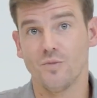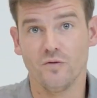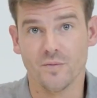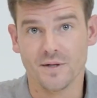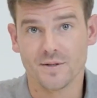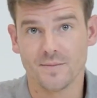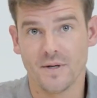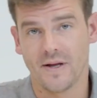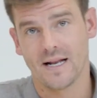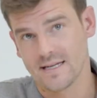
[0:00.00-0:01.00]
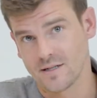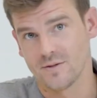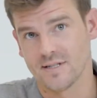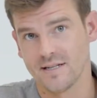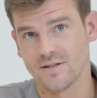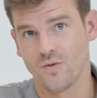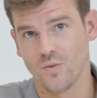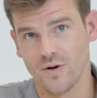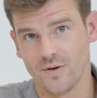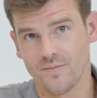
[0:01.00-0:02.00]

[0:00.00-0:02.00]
movements in the classical sense of the word.